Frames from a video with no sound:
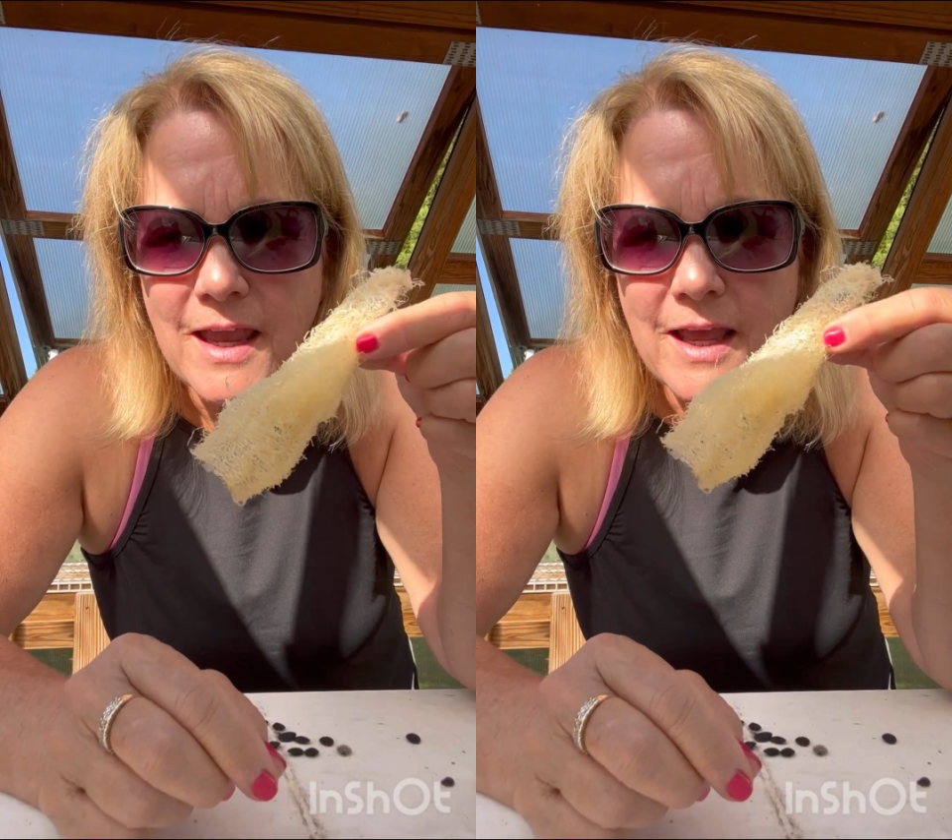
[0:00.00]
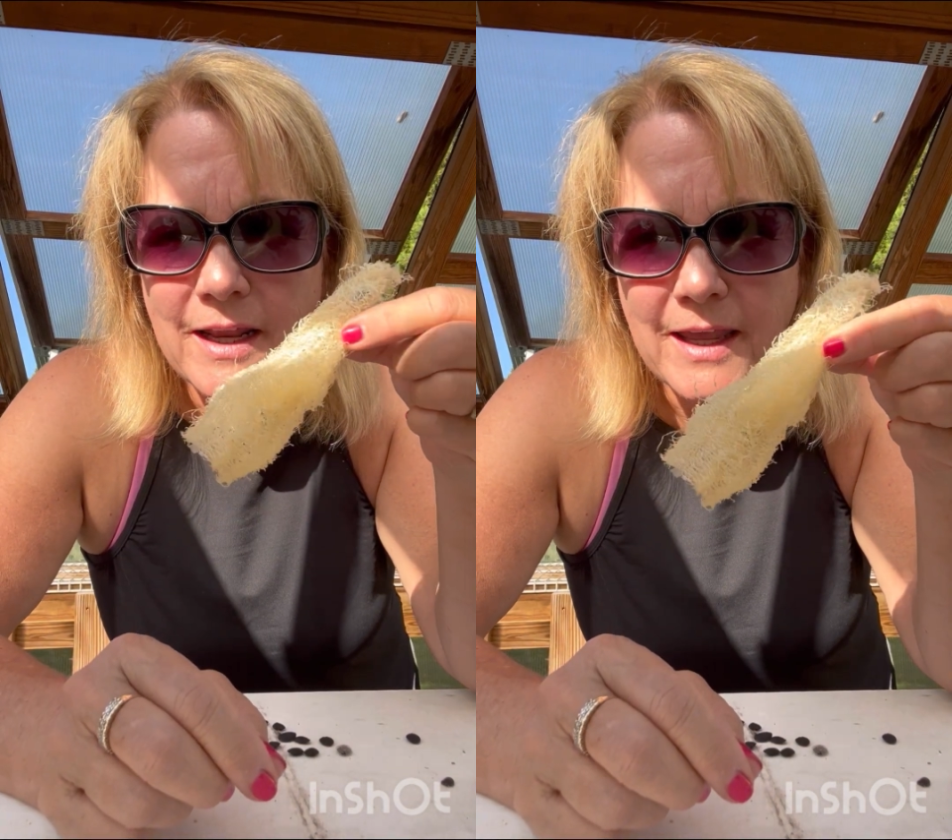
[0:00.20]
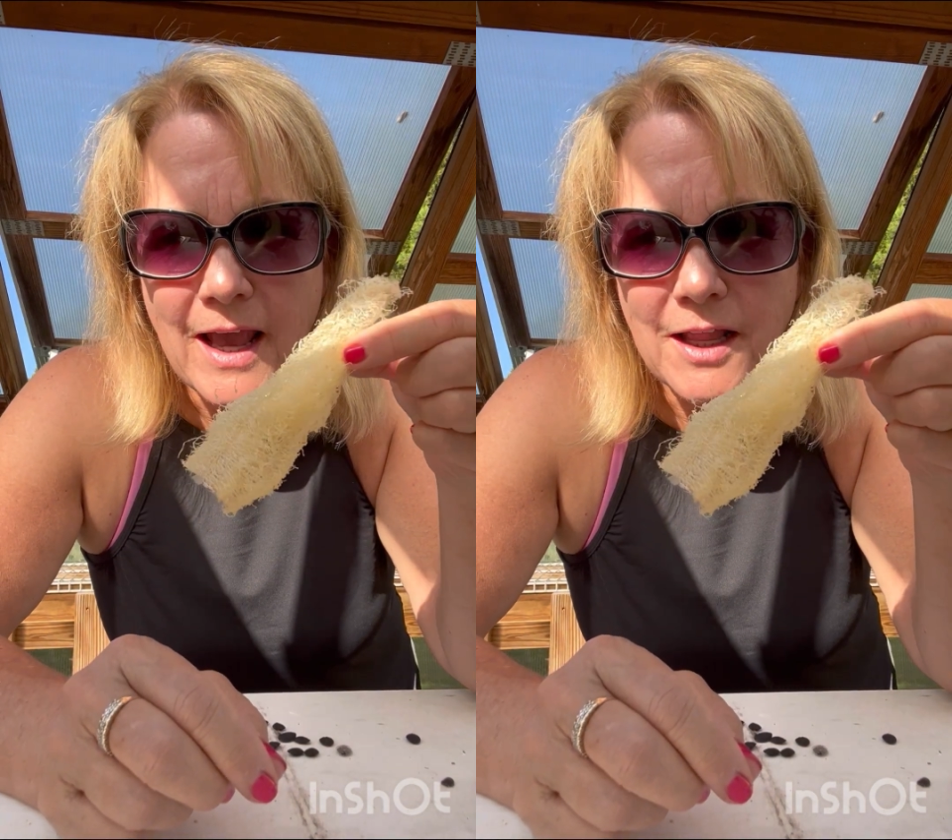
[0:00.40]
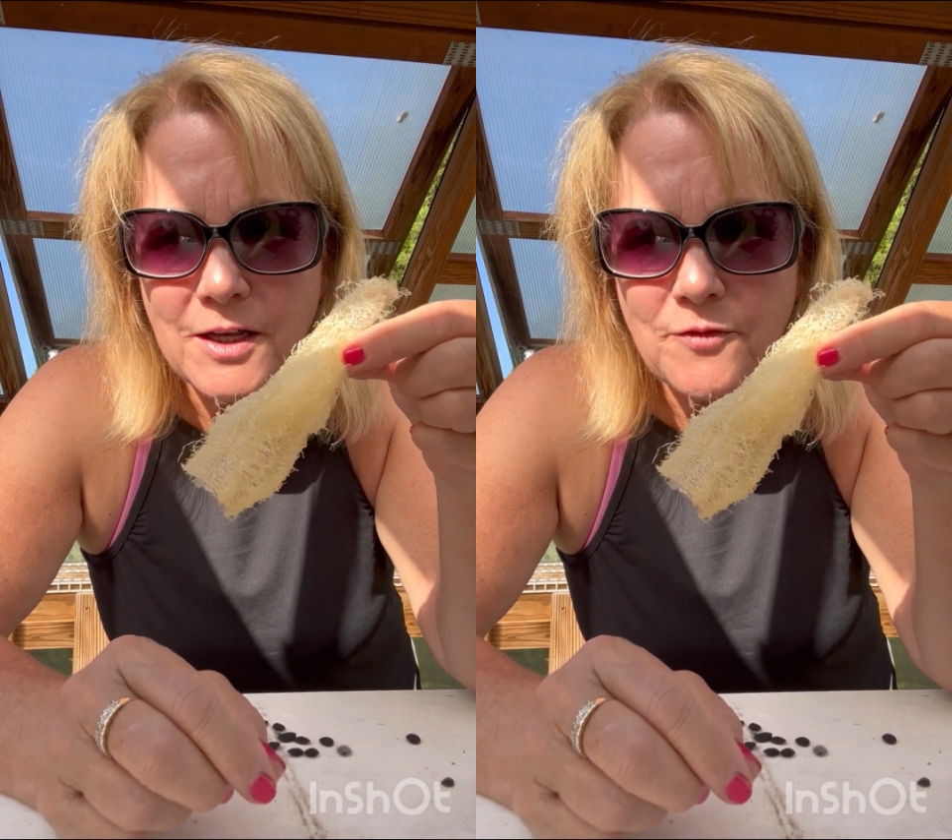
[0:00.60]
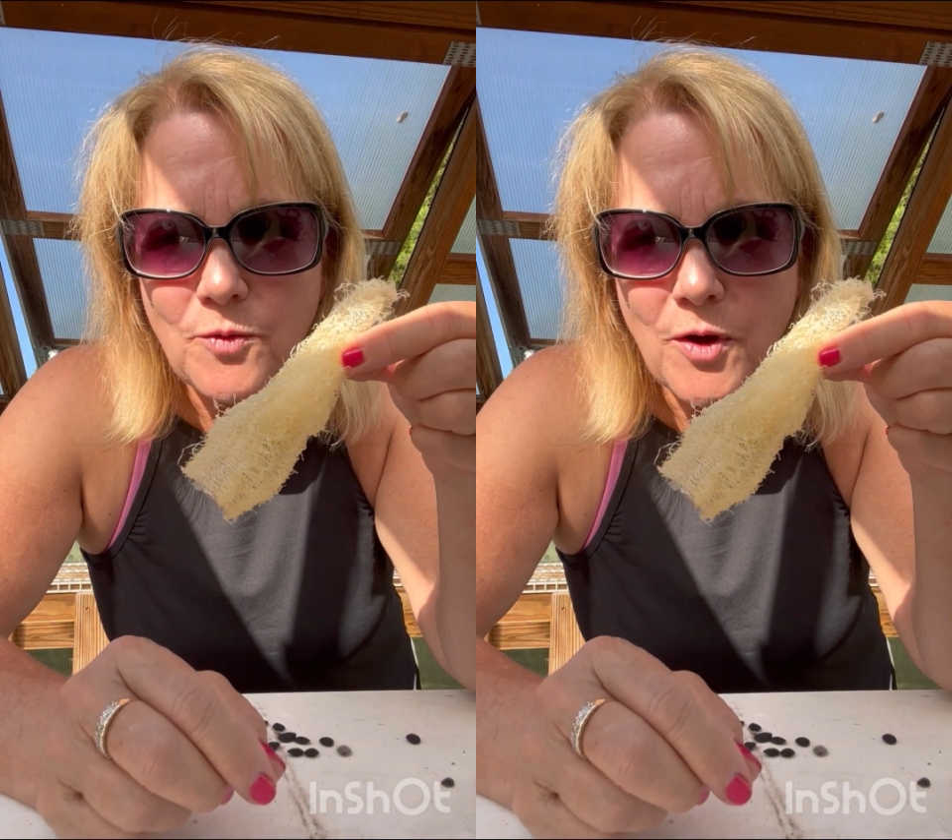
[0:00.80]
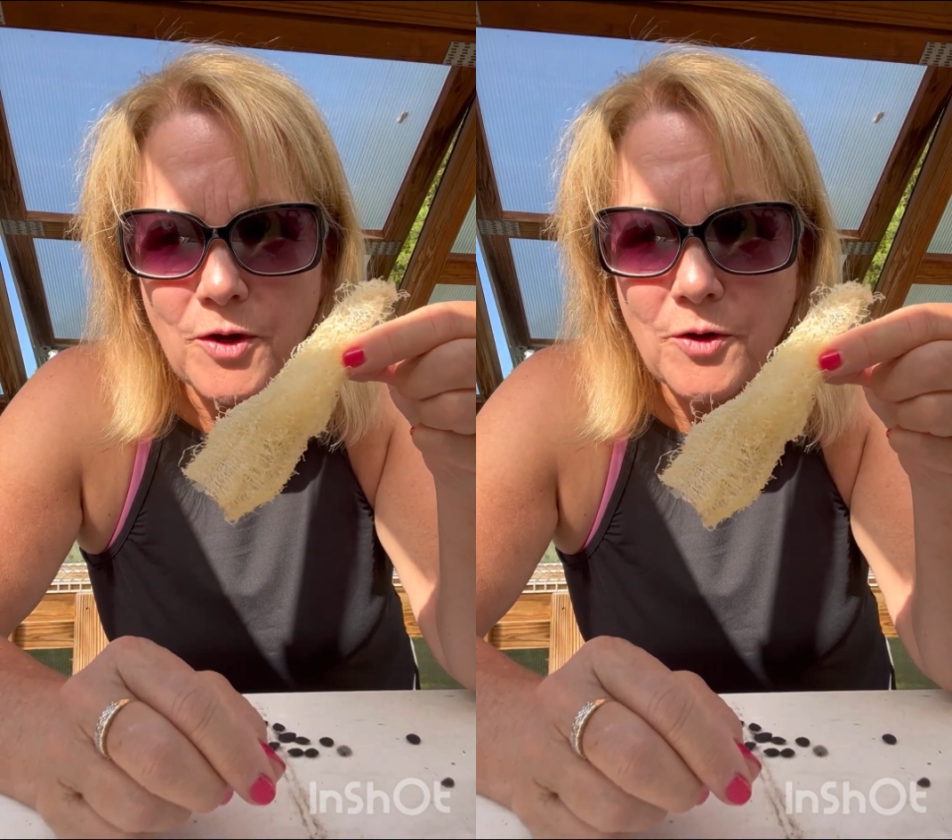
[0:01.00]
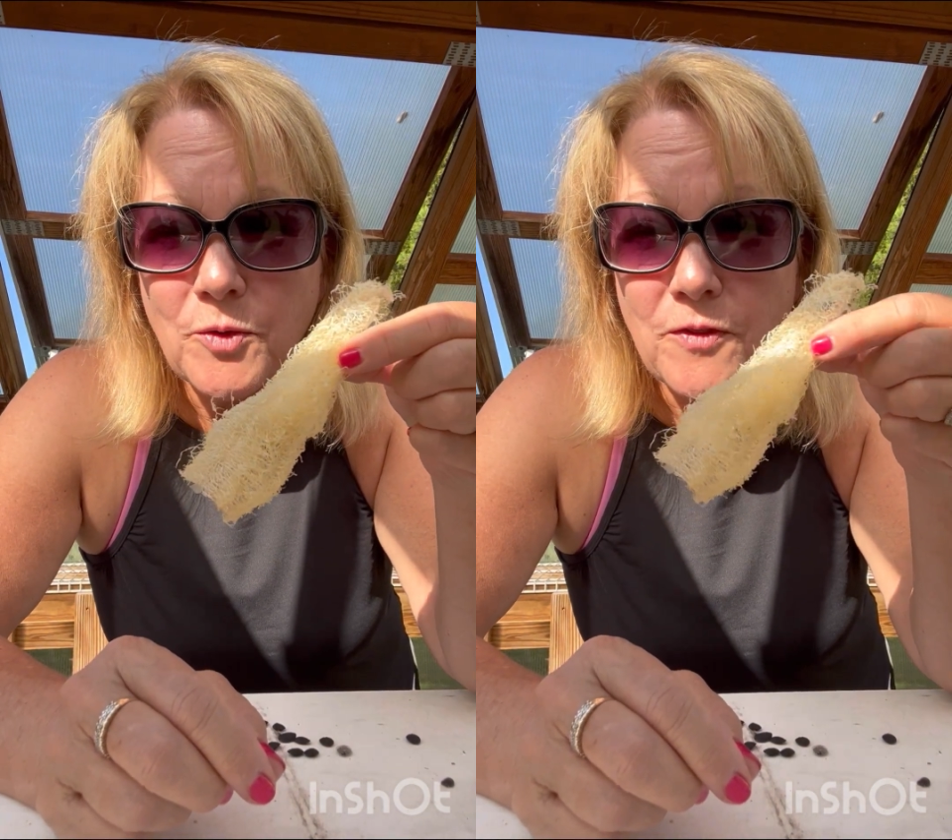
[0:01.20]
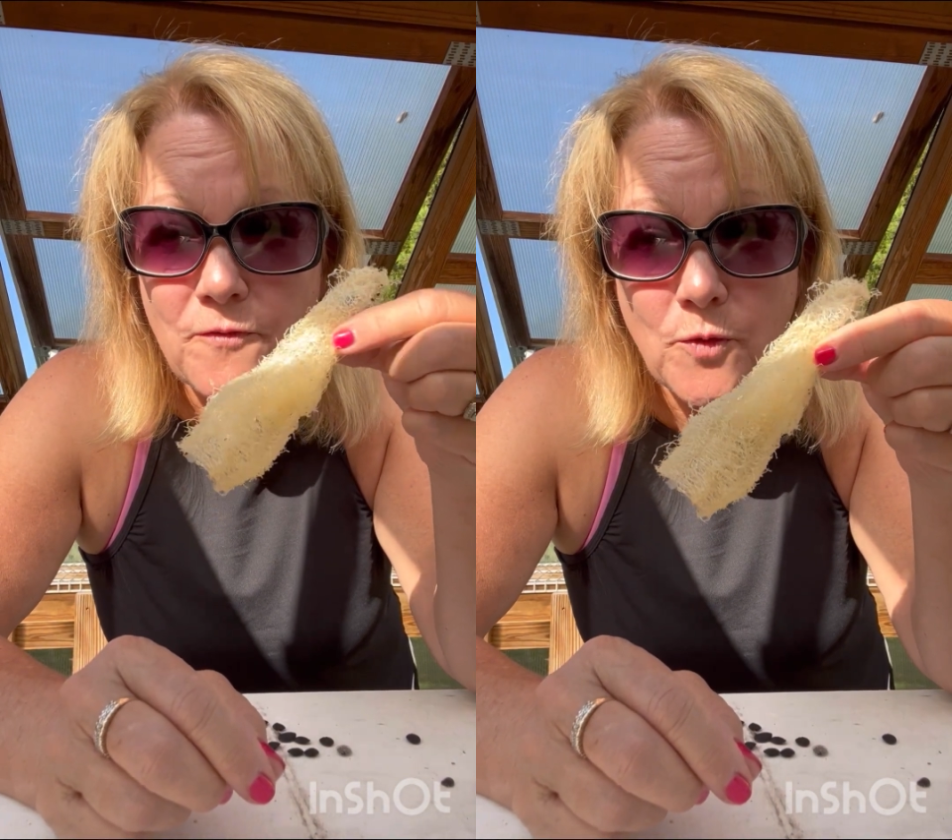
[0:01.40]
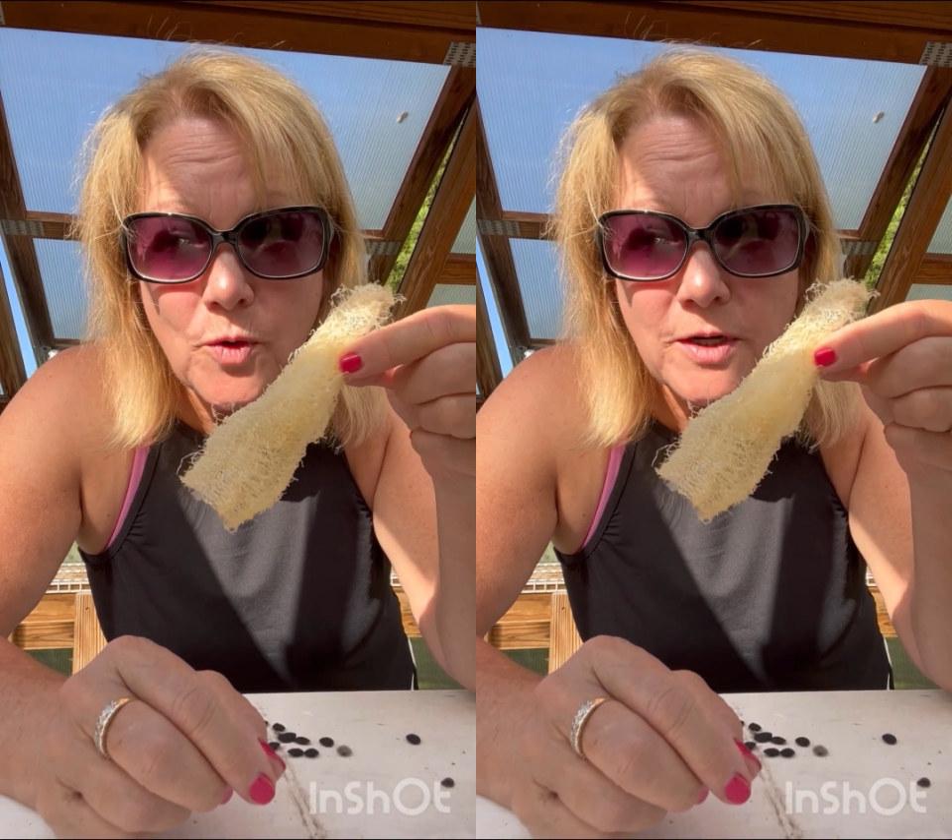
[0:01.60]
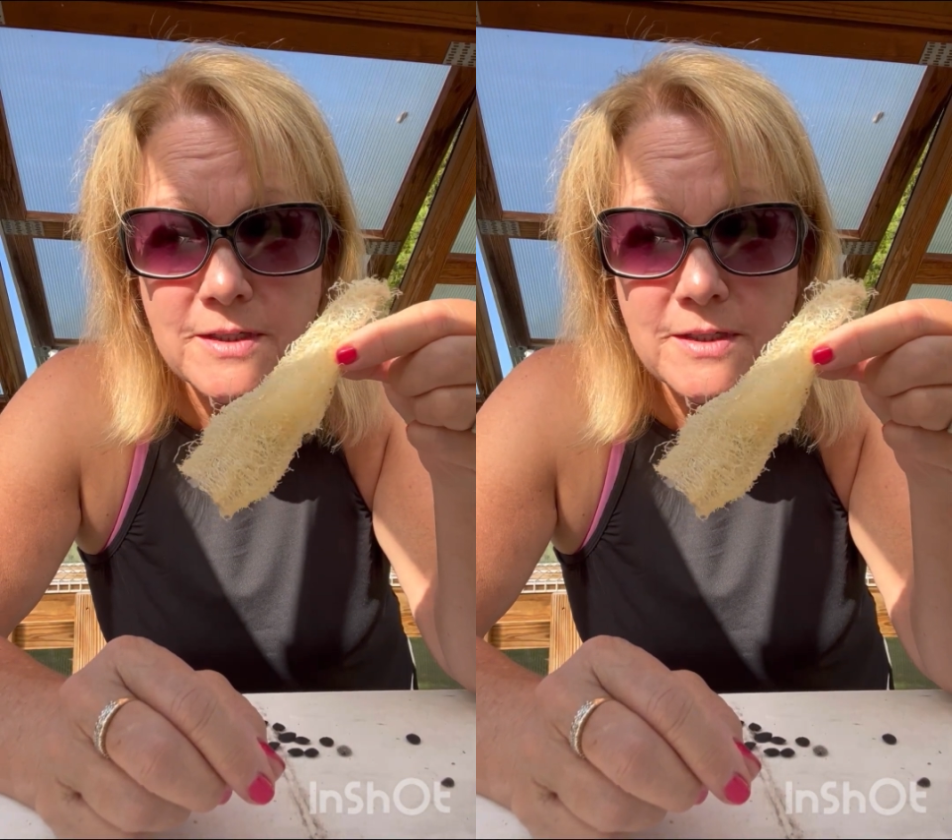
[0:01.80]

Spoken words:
in a gallon of water with 4